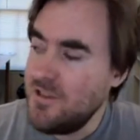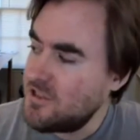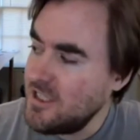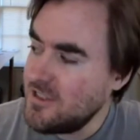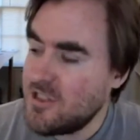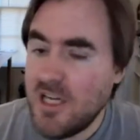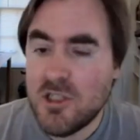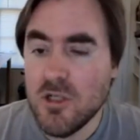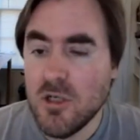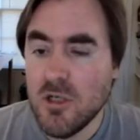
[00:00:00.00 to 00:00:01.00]

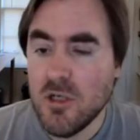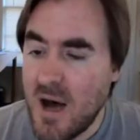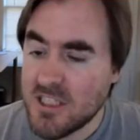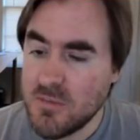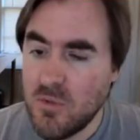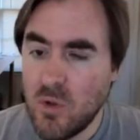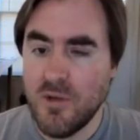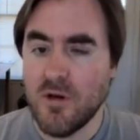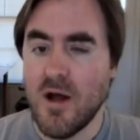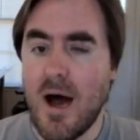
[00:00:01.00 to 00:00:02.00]
sensational as possible
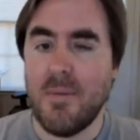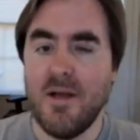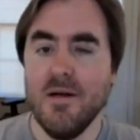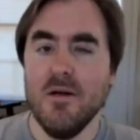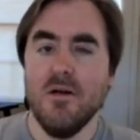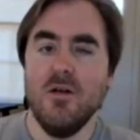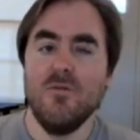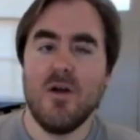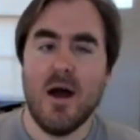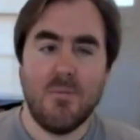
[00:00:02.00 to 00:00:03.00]
with your copy.
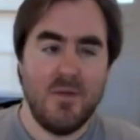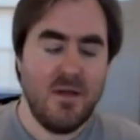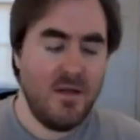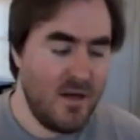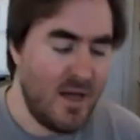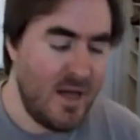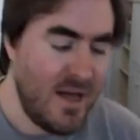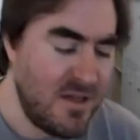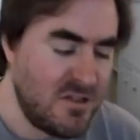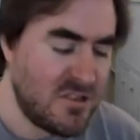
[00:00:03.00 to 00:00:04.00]
You've got to be
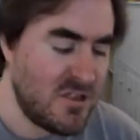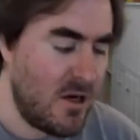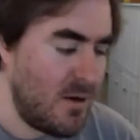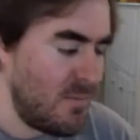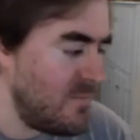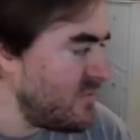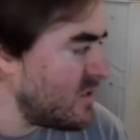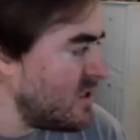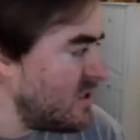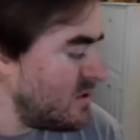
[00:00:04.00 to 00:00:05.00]
as
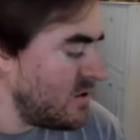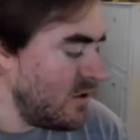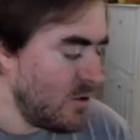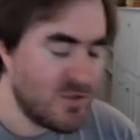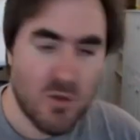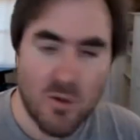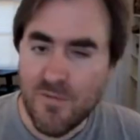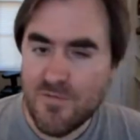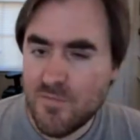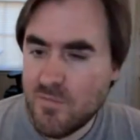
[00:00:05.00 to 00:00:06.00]
sort
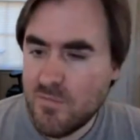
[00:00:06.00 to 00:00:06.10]
of